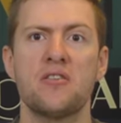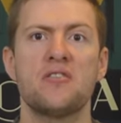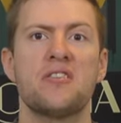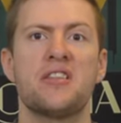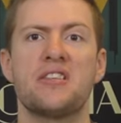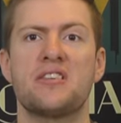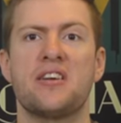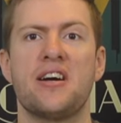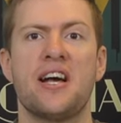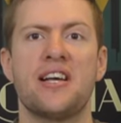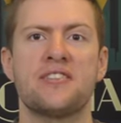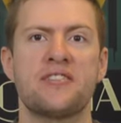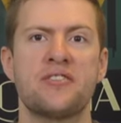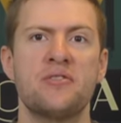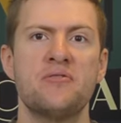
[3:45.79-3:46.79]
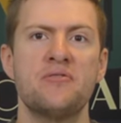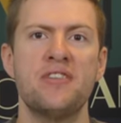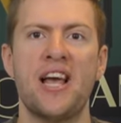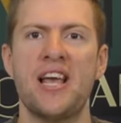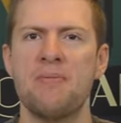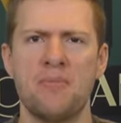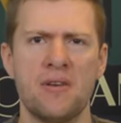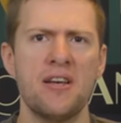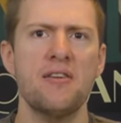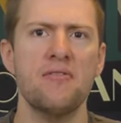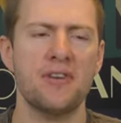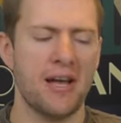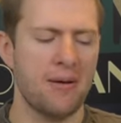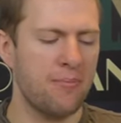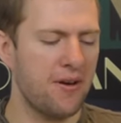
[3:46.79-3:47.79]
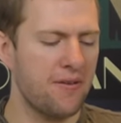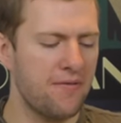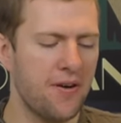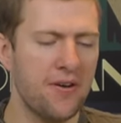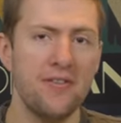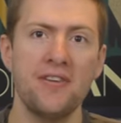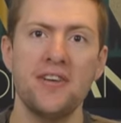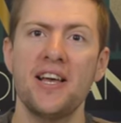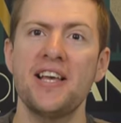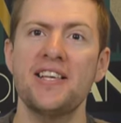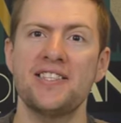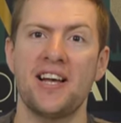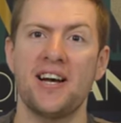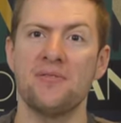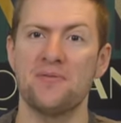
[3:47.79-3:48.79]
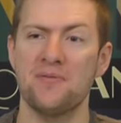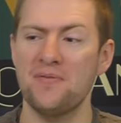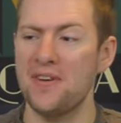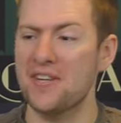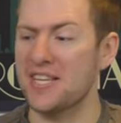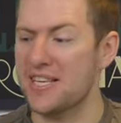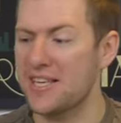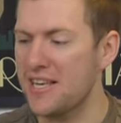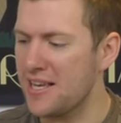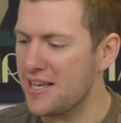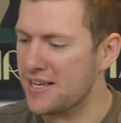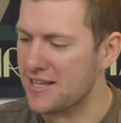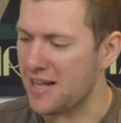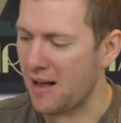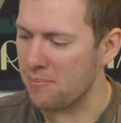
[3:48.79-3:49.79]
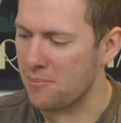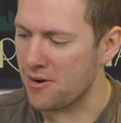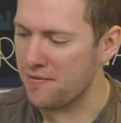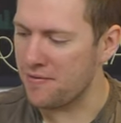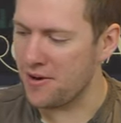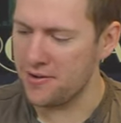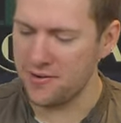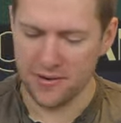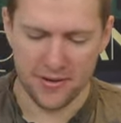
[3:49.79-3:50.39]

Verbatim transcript: This guy has a cool name, he'll get my vote, he sounds funny, he can have my vote.